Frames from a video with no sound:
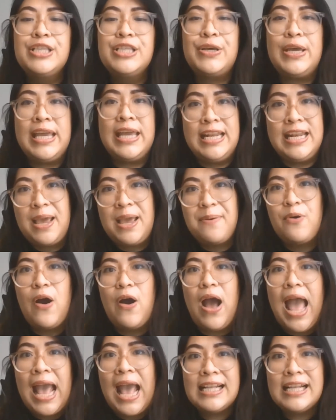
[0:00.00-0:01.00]
to
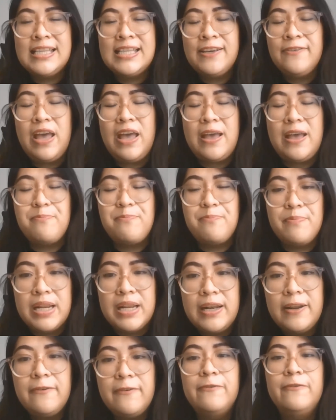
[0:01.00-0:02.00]
enable active and
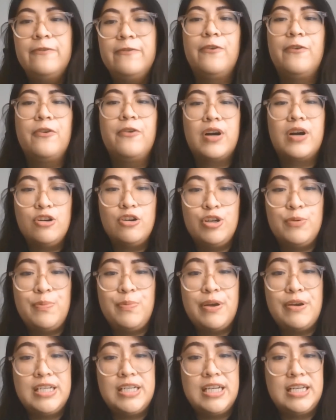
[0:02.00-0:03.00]
meaningful
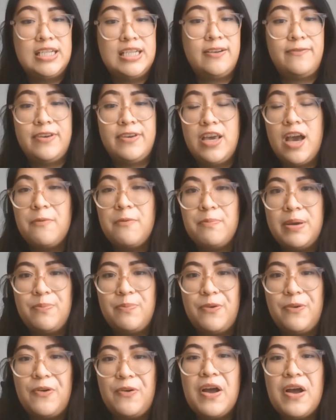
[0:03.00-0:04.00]
contributions of young
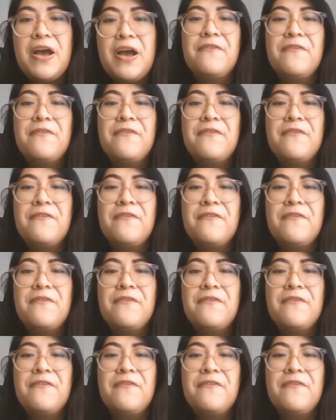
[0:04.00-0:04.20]
people